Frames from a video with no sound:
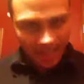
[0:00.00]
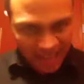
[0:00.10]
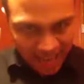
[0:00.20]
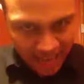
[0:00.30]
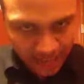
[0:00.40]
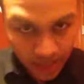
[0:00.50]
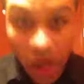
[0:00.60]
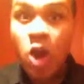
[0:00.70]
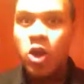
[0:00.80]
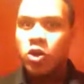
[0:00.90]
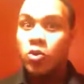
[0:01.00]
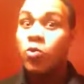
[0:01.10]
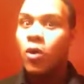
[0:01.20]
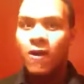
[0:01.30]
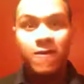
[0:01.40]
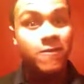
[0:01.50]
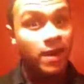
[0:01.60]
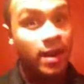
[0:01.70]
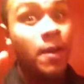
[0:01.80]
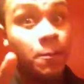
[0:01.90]
like it. You are
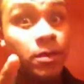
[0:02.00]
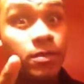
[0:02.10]
fucking up.